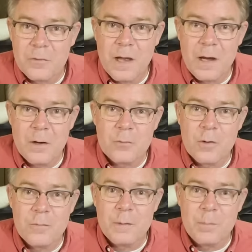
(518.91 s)
They are
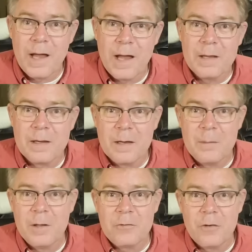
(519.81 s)
driven by
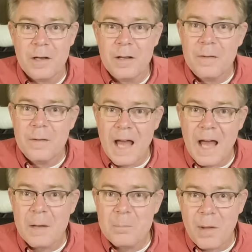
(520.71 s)
commission,
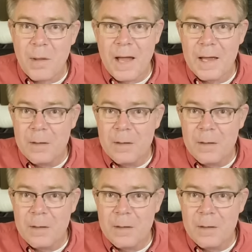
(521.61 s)
not by